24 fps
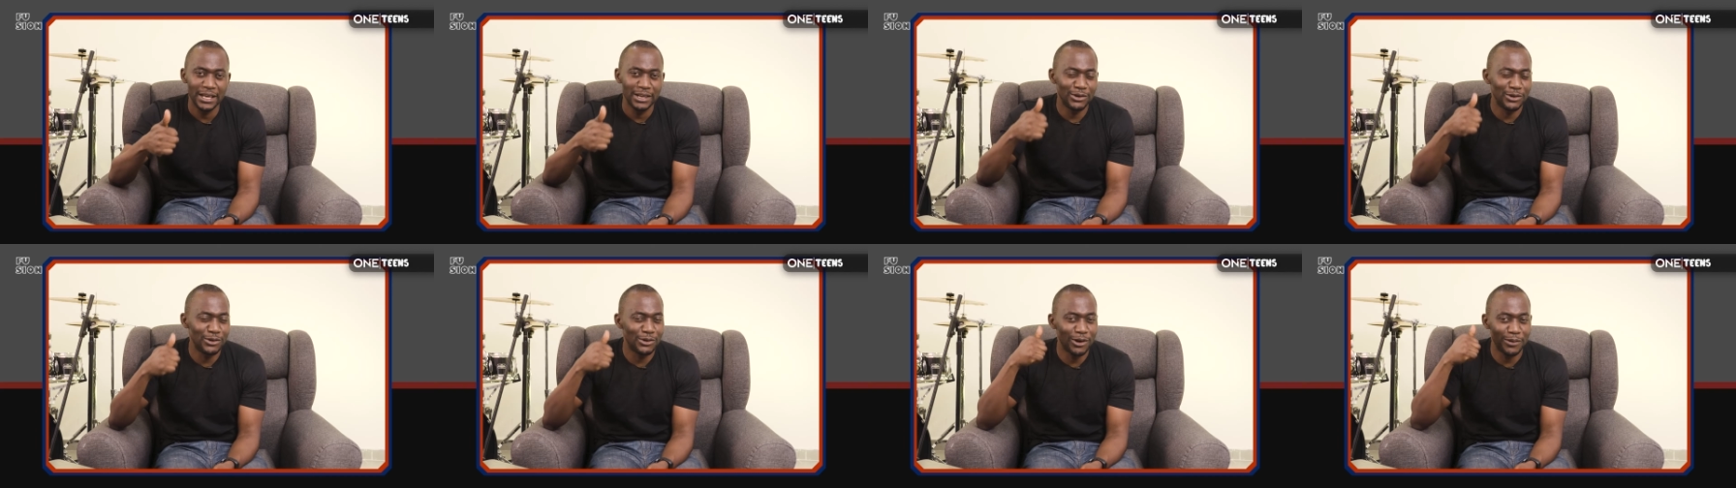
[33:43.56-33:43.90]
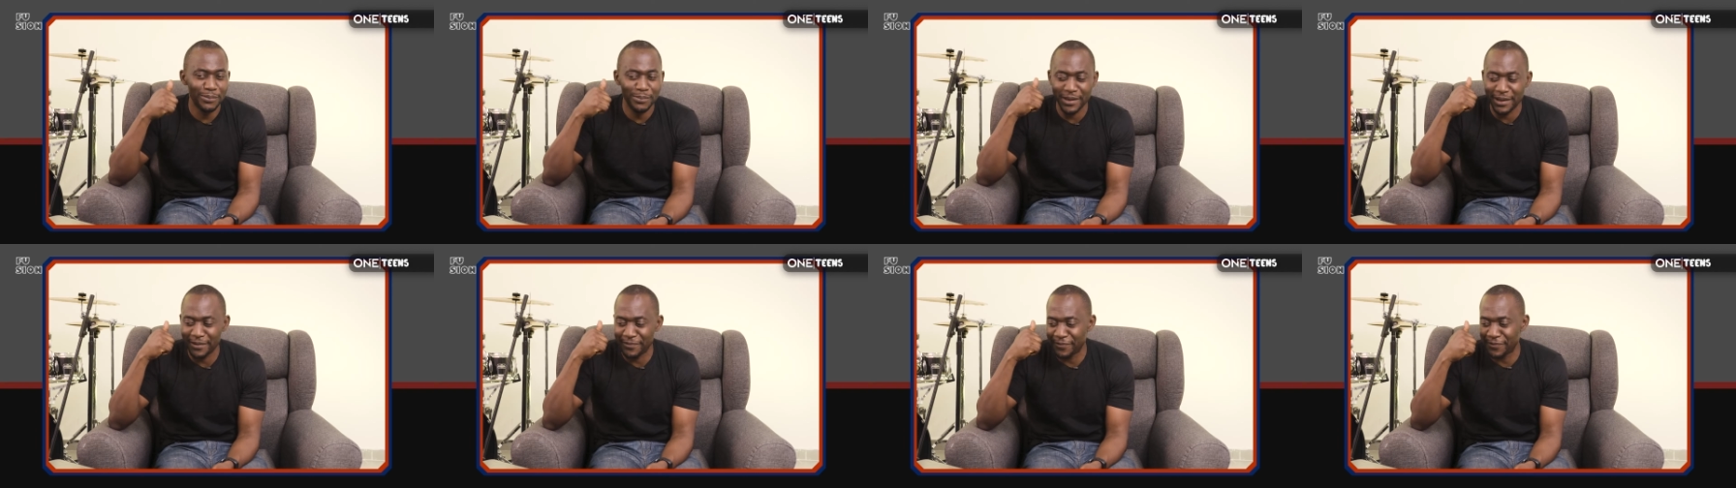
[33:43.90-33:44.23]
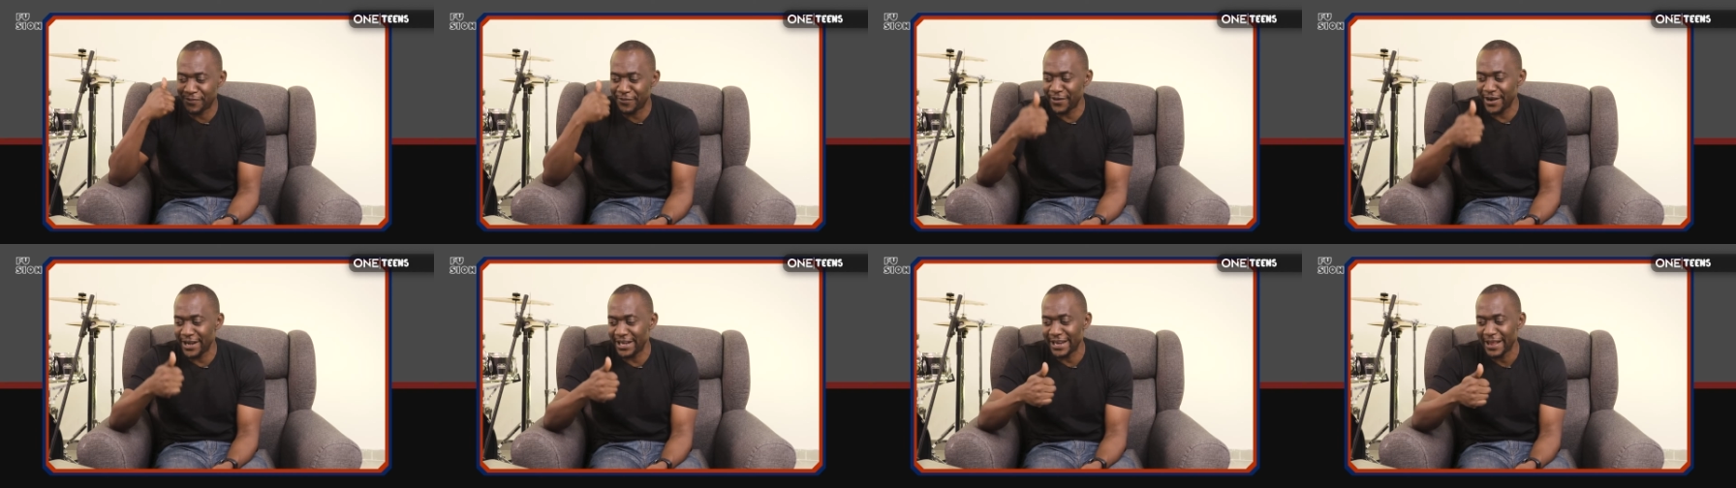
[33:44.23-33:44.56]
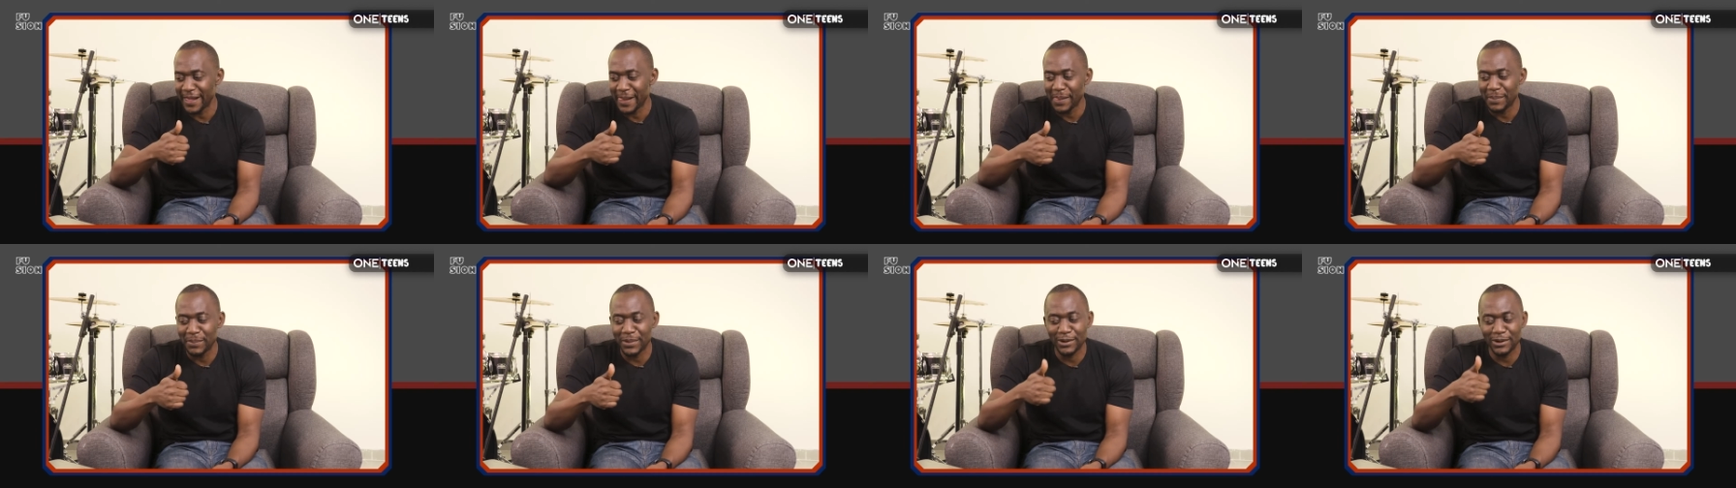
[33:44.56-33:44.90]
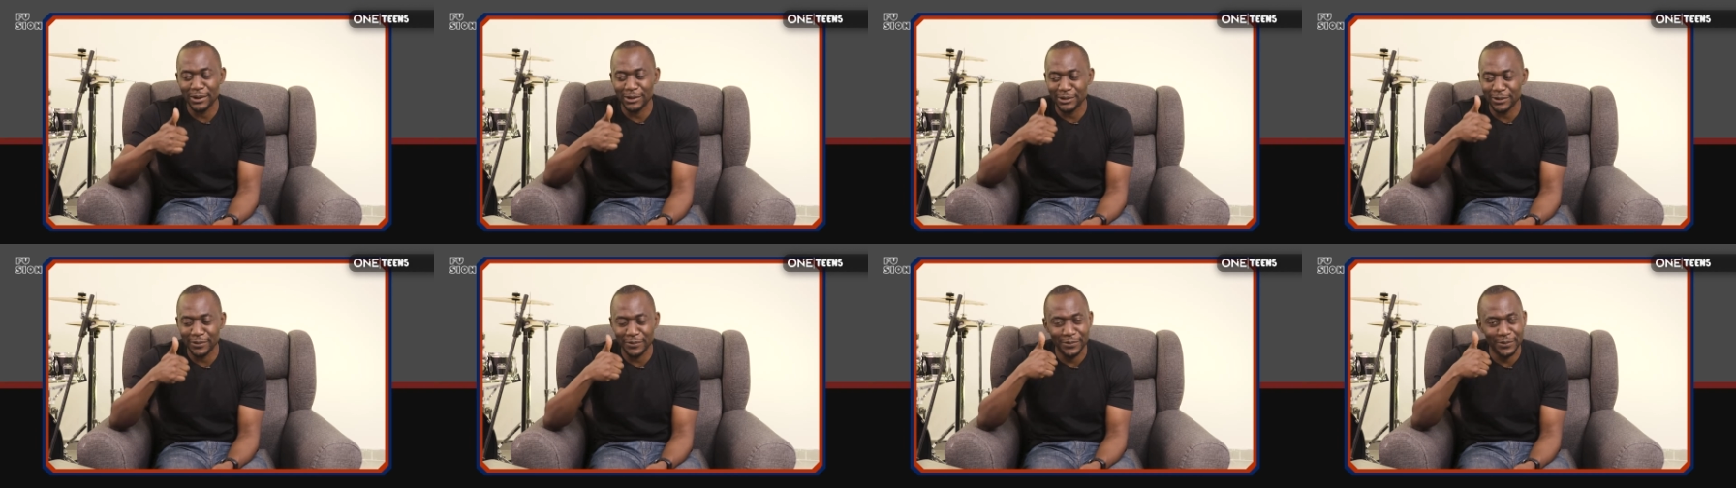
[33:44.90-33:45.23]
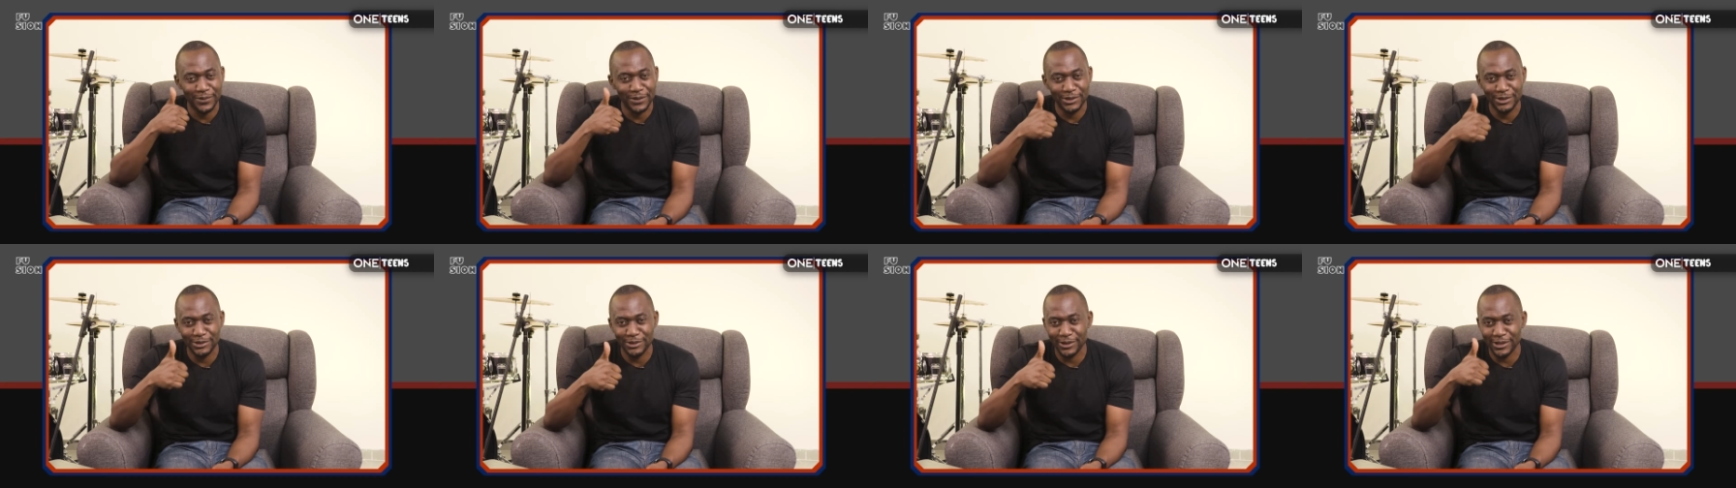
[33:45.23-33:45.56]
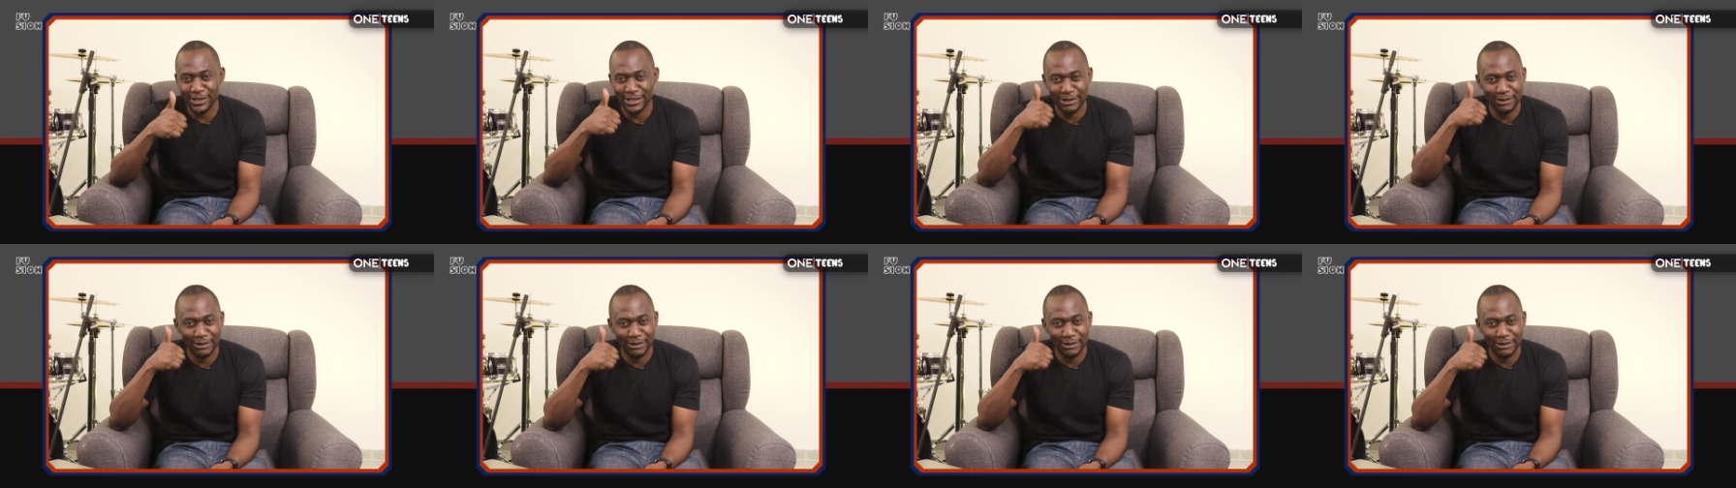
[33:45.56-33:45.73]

Do not be afraid because your future is